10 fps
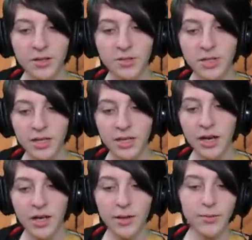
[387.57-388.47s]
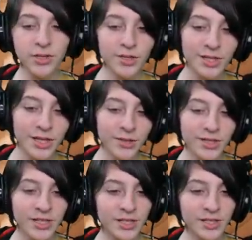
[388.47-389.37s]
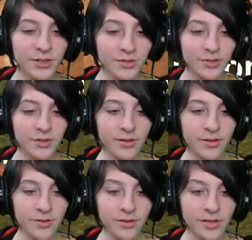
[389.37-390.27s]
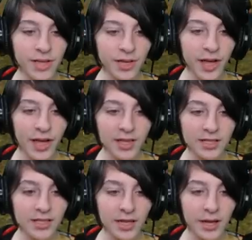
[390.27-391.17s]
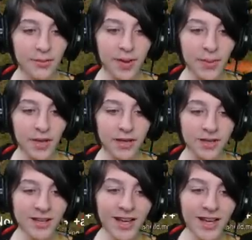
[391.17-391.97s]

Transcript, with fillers: You see, I am little cutie too. Look, I can, I mimic.